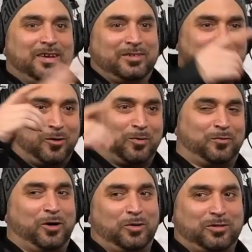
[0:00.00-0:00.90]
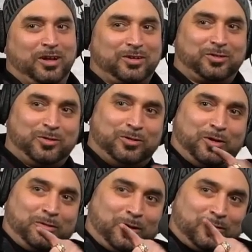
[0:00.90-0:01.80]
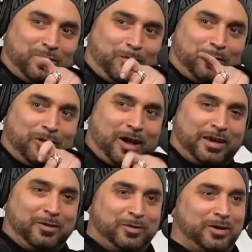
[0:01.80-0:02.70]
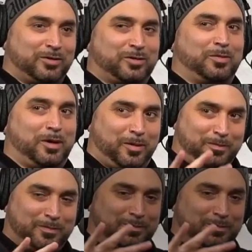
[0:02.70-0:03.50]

Self-provoked, Lush, Uno, No Jumper. Log in with us. Come on.